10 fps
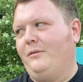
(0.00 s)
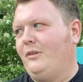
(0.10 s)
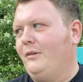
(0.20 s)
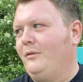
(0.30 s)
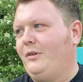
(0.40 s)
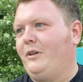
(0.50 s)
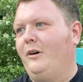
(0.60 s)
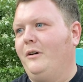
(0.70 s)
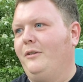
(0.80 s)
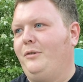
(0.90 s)
to
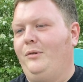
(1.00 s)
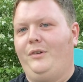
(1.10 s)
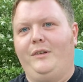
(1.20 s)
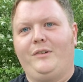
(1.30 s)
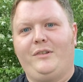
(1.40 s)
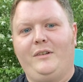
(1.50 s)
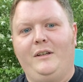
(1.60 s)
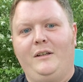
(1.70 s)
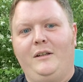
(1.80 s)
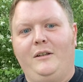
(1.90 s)
car enthusiasts,
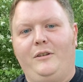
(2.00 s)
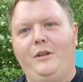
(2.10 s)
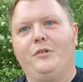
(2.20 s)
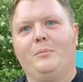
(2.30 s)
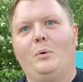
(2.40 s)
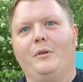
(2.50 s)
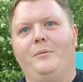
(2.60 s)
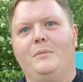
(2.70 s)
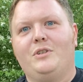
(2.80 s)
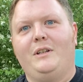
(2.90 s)
these are more
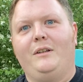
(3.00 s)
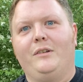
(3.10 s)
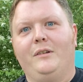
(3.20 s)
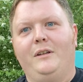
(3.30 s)
than machines.